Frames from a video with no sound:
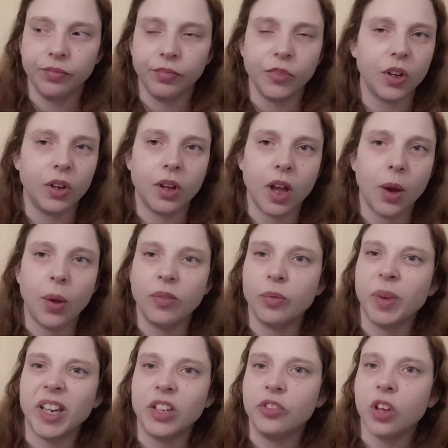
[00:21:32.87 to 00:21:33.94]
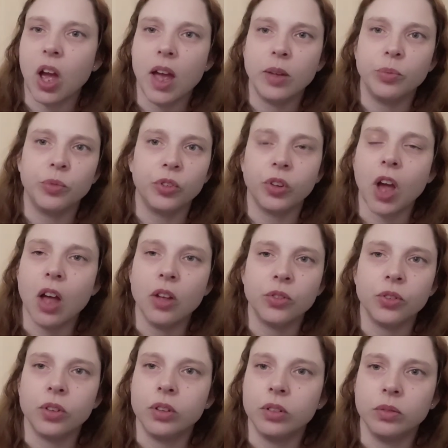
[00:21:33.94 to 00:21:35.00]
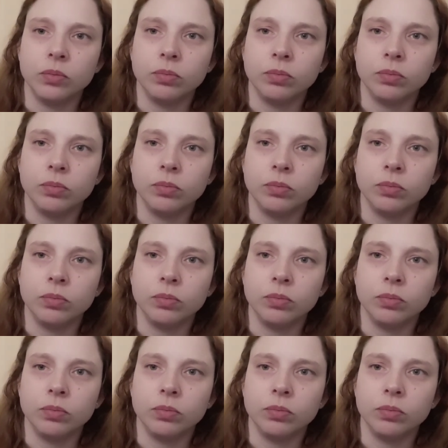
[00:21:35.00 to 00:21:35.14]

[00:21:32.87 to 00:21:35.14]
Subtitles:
However many times, cousin